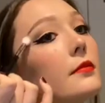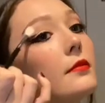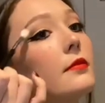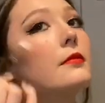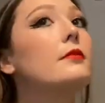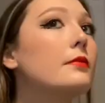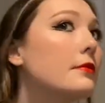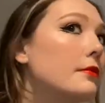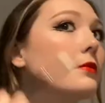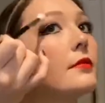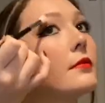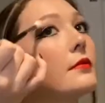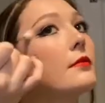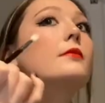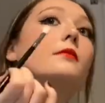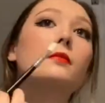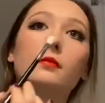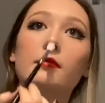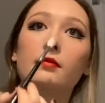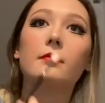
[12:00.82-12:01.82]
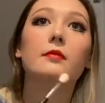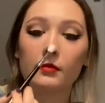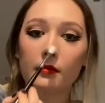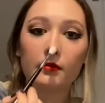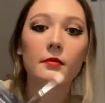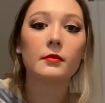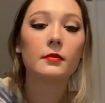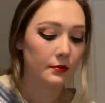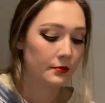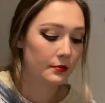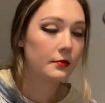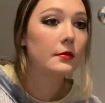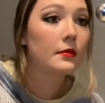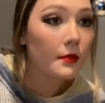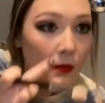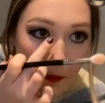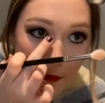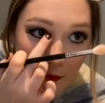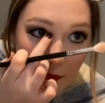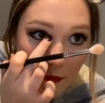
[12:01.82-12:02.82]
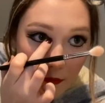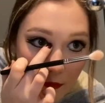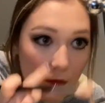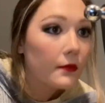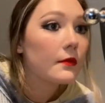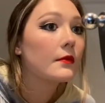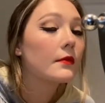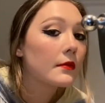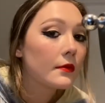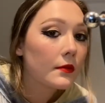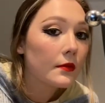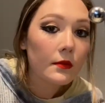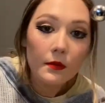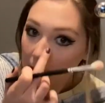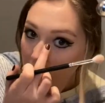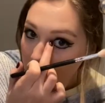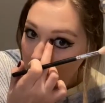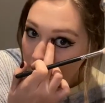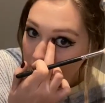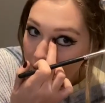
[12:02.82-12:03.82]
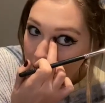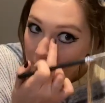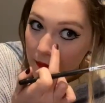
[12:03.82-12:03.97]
your skin to look dewy if anything, but never